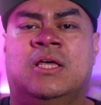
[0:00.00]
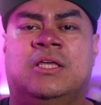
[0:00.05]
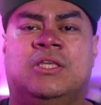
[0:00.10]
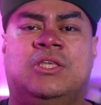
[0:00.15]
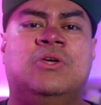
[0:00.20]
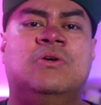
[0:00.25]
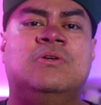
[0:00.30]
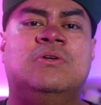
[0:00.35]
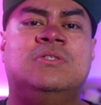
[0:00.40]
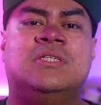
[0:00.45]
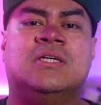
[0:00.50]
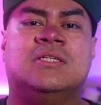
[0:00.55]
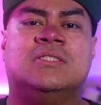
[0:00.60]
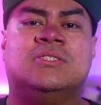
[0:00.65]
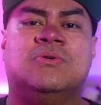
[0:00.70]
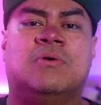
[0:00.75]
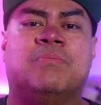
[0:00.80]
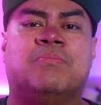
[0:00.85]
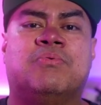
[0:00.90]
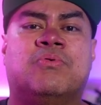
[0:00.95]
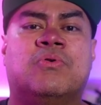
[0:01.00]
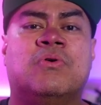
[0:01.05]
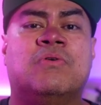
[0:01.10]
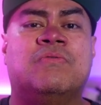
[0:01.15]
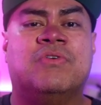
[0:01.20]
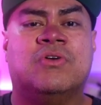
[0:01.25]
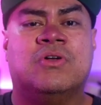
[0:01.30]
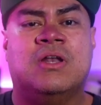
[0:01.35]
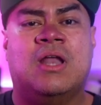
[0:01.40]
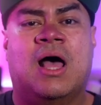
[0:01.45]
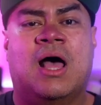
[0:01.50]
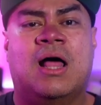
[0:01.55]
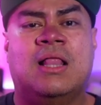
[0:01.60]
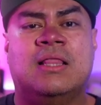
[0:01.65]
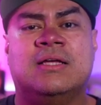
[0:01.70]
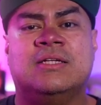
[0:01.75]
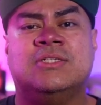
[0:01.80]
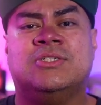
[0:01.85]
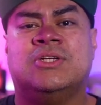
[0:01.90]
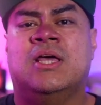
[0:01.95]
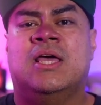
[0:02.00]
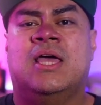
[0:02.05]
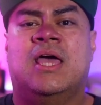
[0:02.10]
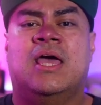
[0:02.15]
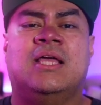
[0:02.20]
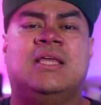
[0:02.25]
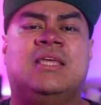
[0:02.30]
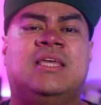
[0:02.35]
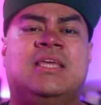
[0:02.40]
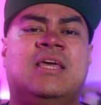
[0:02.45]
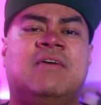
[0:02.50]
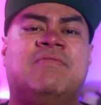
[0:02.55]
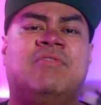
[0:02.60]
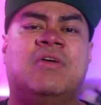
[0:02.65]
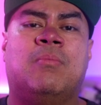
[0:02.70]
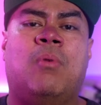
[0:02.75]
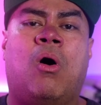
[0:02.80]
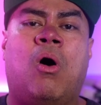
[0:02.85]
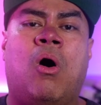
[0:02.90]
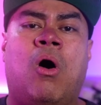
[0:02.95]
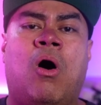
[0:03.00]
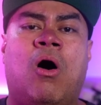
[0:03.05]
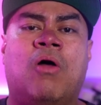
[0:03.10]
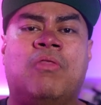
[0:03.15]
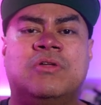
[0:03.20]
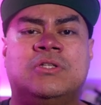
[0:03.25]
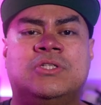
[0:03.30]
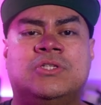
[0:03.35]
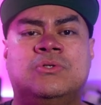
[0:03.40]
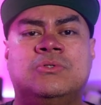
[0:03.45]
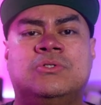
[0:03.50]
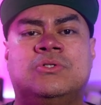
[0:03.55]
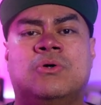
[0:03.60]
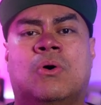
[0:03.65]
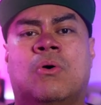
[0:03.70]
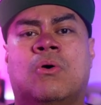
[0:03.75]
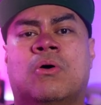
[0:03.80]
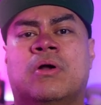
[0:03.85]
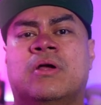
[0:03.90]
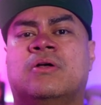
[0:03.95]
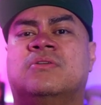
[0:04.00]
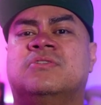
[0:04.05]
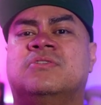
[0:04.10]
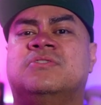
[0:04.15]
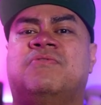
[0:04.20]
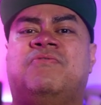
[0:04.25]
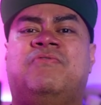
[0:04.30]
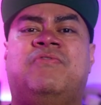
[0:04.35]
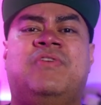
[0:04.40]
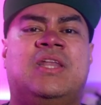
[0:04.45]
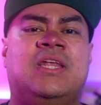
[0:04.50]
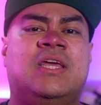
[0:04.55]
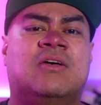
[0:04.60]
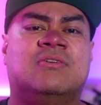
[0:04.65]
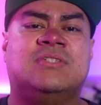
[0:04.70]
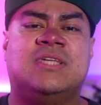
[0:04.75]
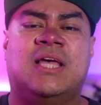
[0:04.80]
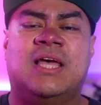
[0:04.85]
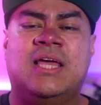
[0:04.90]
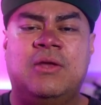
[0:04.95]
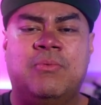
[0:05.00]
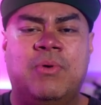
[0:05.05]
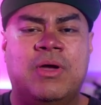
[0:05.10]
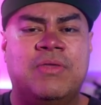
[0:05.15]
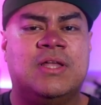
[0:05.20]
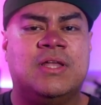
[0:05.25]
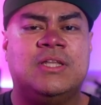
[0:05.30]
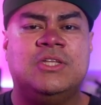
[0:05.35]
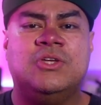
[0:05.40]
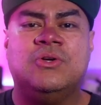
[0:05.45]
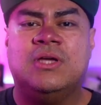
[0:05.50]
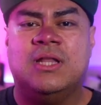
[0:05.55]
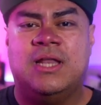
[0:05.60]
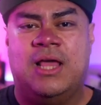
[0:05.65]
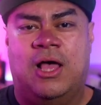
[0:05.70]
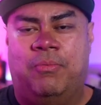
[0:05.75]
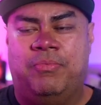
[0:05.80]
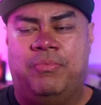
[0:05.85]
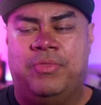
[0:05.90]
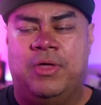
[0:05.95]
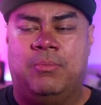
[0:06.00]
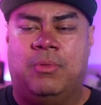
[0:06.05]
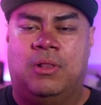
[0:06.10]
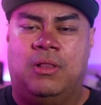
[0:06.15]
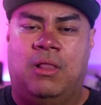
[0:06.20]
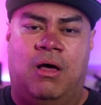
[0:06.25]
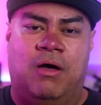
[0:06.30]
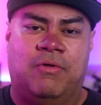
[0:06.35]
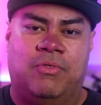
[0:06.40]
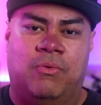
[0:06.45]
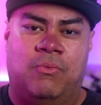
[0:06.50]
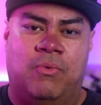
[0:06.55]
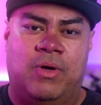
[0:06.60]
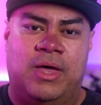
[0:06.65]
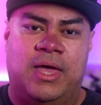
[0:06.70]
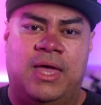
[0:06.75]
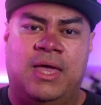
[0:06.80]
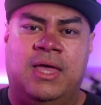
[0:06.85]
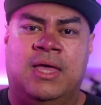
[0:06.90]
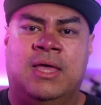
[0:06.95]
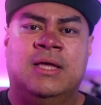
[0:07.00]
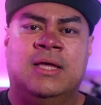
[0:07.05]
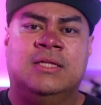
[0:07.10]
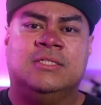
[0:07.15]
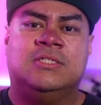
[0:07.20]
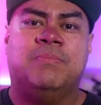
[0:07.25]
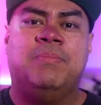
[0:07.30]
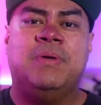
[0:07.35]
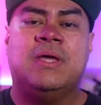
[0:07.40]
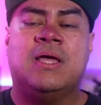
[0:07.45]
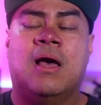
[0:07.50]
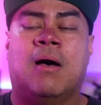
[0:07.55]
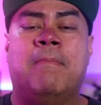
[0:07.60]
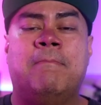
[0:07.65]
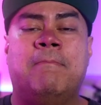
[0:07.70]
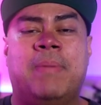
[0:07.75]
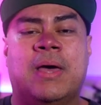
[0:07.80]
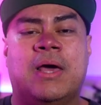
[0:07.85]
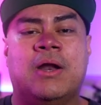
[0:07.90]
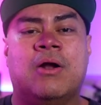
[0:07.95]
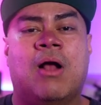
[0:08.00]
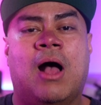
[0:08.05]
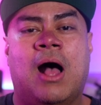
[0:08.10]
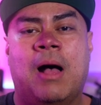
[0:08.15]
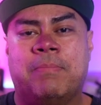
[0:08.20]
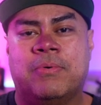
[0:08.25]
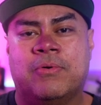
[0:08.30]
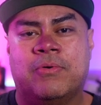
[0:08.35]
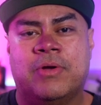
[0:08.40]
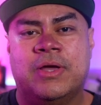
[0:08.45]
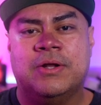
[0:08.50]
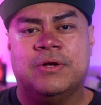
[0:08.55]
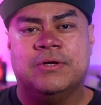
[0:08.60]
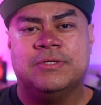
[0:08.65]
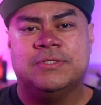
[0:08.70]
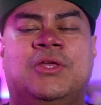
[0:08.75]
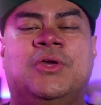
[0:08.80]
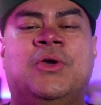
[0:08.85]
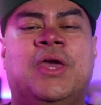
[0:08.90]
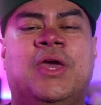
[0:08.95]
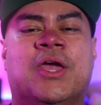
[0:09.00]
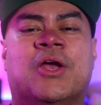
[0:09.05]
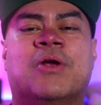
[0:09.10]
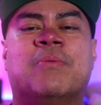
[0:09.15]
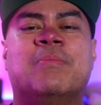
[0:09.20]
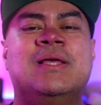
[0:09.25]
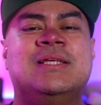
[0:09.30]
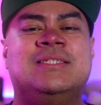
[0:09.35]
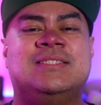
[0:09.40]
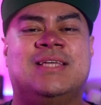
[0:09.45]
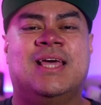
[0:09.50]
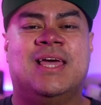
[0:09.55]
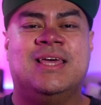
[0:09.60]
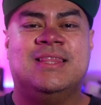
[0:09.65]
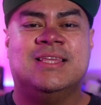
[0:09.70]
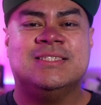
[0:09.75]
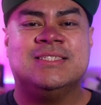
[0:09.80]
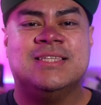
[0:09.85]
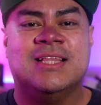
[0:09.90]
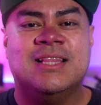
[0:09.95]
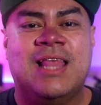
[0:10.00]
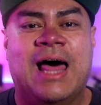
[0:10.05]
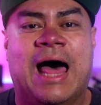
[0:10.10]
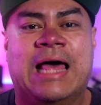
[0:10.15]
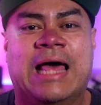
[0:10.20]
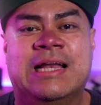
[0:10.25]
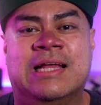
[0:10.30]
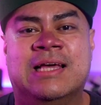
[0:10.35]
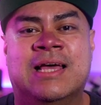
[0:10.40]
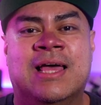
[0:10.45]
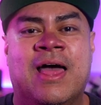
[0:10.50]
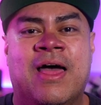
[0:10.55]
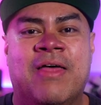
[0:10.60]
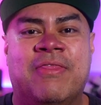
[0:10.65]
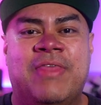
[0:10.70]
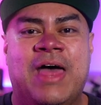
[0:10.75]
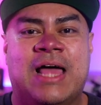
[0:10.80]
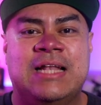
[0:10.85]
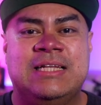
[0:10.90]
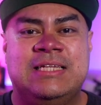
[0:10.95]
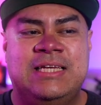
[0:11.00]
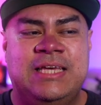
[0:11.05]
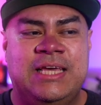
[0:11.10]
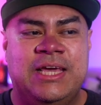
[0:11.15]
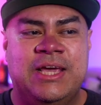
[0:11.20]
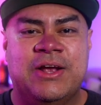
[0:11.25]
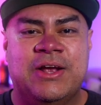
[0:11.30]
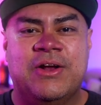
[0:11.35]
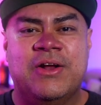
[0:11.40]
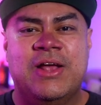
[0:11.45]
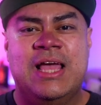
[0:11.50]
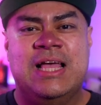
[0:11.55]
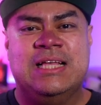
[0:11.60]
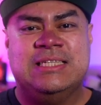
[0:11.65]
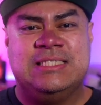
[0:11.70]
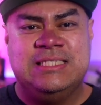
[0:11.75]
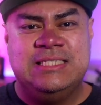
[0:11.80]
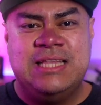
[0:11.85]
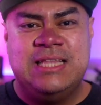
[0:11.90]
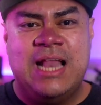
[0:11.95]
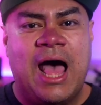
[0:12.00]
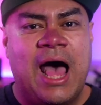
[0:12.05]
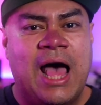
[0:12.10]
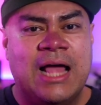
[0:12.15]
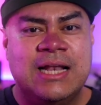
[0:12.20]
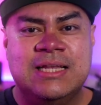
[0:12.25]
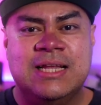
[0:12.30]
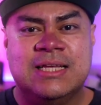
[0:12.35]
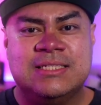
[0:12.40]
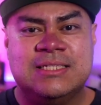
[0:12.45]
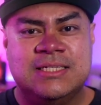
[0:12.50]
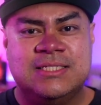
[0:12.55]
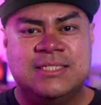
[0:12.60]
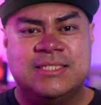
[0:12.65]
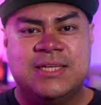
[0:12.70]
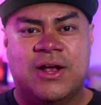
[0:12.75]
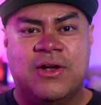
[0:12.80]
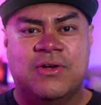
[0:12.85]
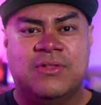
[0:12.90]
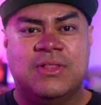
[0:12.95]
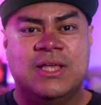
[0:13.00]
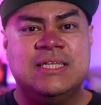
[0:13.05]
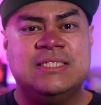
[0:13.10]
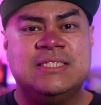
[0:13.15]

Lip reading: Use it to improve their knowledge and give them all the tutorials, videos, any way that you can help them along the way to become better operators. You hear me say this a lot, that gear is not necessarily